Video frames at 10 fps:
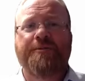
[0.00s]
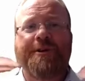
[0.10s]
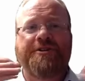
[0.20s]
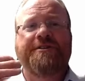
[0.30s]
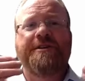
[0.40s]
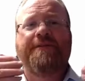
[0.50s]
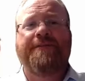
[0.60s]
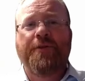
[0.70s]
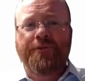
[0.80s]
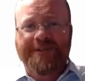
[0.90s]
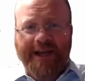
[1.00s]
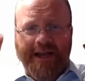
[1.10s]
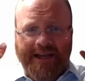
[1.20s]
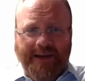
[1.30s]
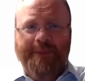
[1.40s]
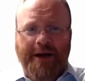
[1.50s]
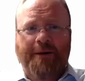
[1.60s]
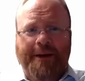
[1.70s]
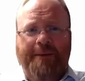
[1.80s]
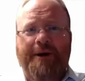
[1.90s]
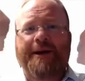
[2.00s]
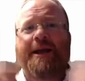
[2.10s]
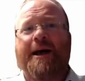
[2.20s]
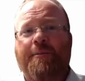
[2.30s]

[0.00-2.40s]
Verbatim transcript: which is if you say, Give me all my money,